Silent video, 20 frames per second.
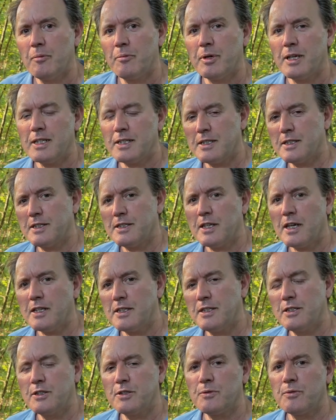But as I
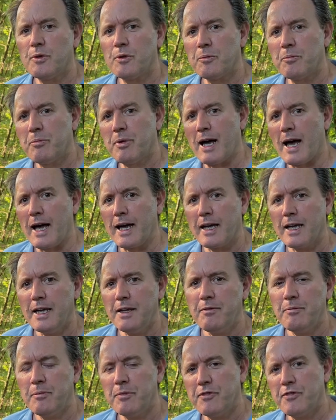started to walk back,
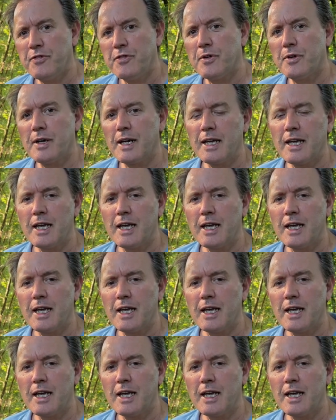even before